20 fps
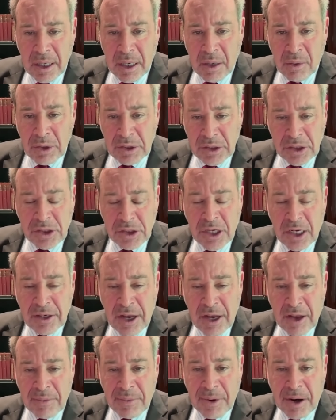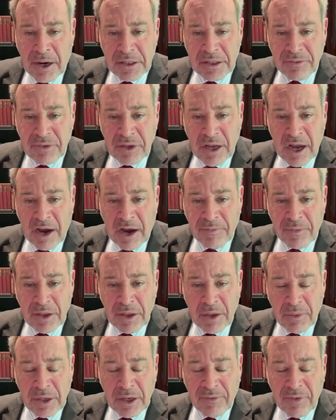was it shut down the parts of the government that
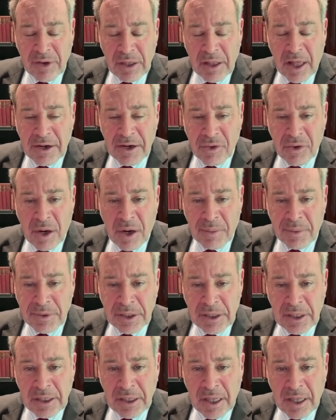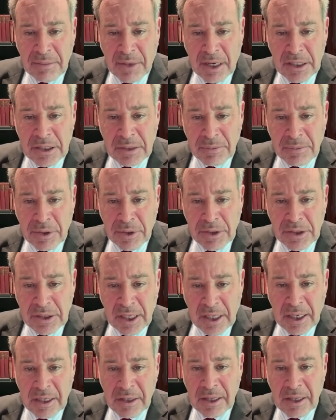were giving a lot of trouble to Elon Musk personally.